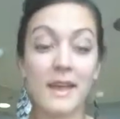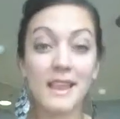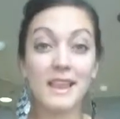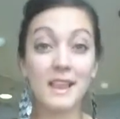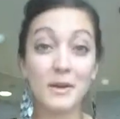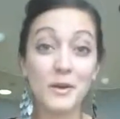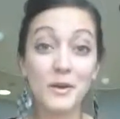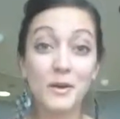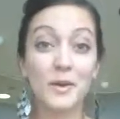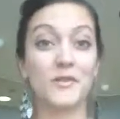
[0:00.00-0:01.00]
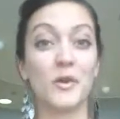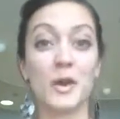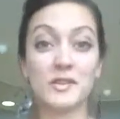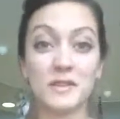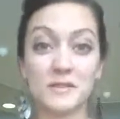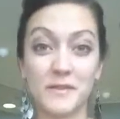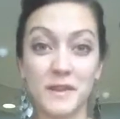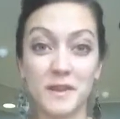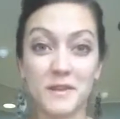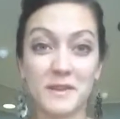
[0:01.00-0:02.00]
Hello! If you're watching this
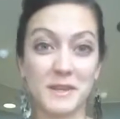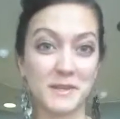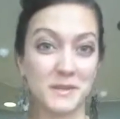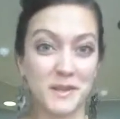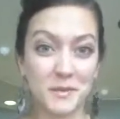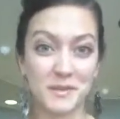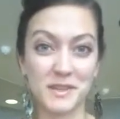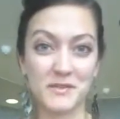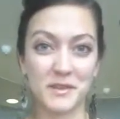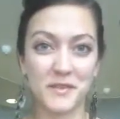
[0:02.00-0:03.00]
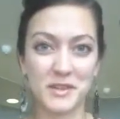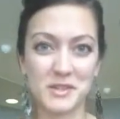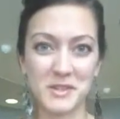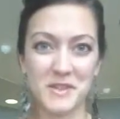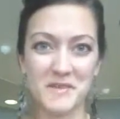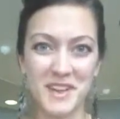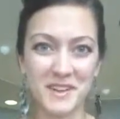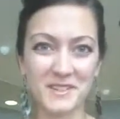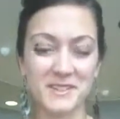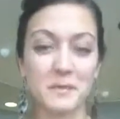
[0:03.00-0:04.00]
video, that tells me that you received your facial in the
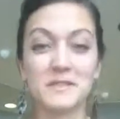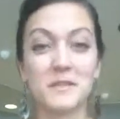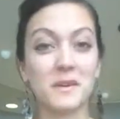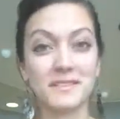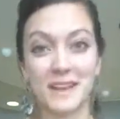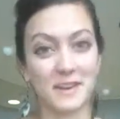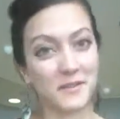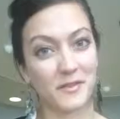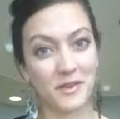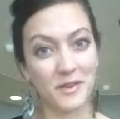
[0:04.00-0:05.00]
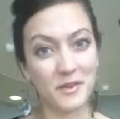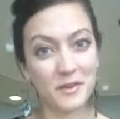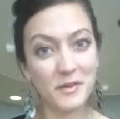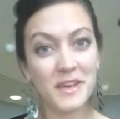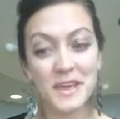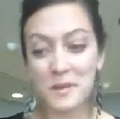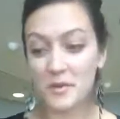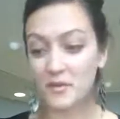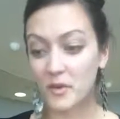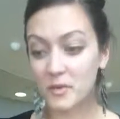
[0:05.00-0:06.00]
mail, so I'm so excited for you.
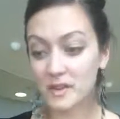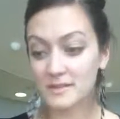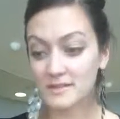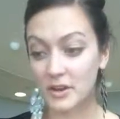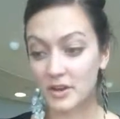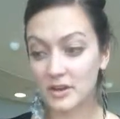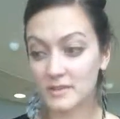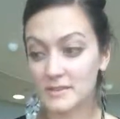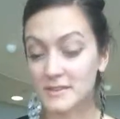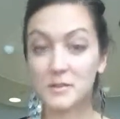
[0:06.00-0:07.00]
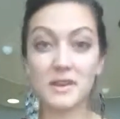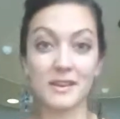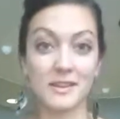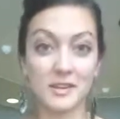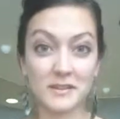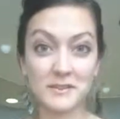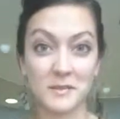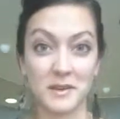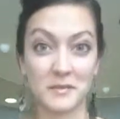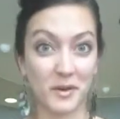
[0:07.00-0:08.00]
Before we get started, since we didn't get a chance
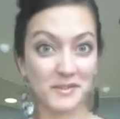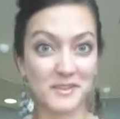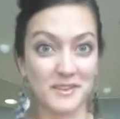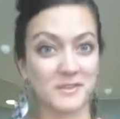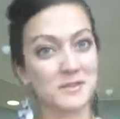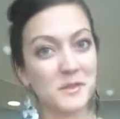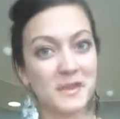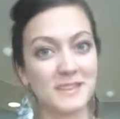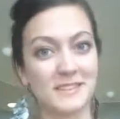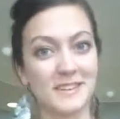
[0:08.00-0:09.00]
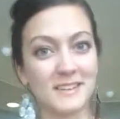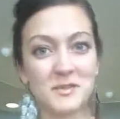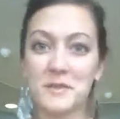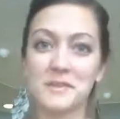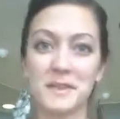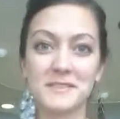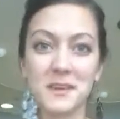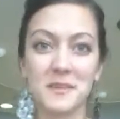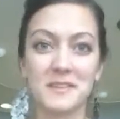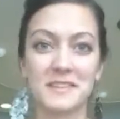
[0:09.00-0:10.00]
to meet in person, I just wanted to introduce
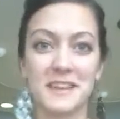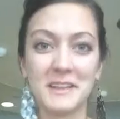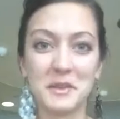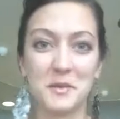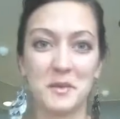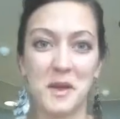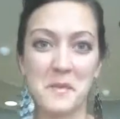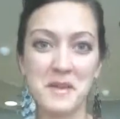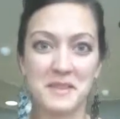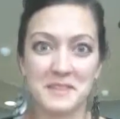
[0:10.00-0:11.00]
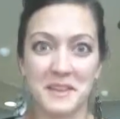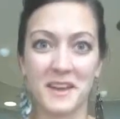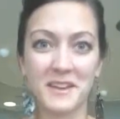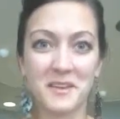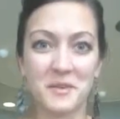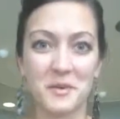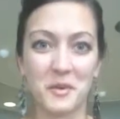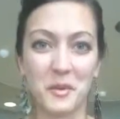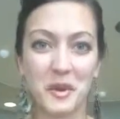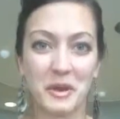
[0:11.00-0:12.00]
myself and tell you a little bit about me so you kind of know who
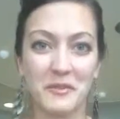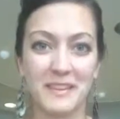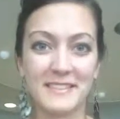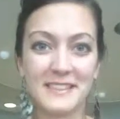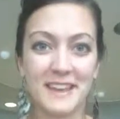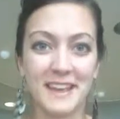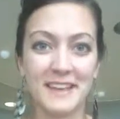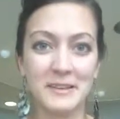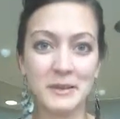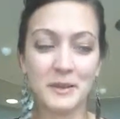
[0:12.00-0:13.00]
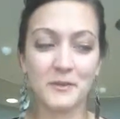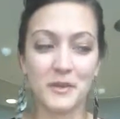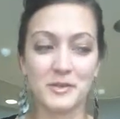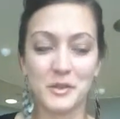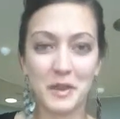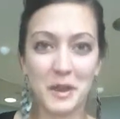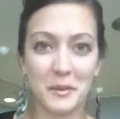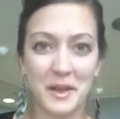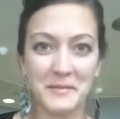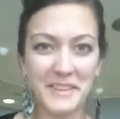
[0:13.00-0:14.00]
you're working with today, virtually
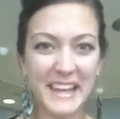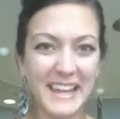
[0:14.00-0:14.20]
anyway.